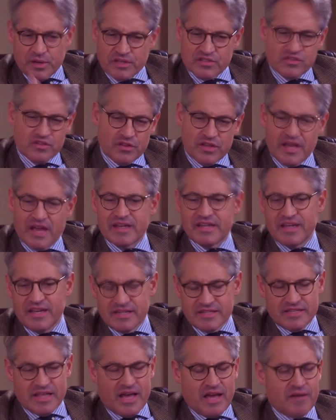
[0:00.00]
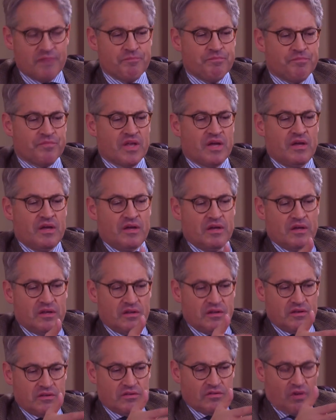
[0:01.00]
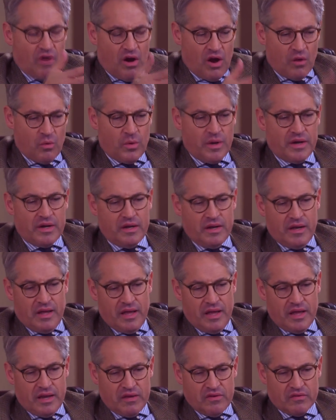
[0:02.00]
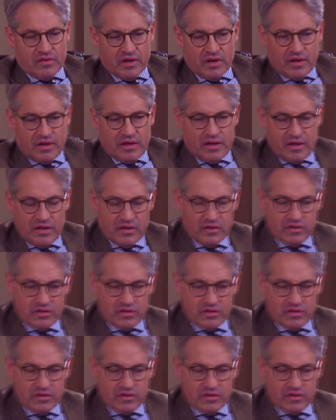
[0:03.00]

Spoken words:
But so the idea is that Darwin and the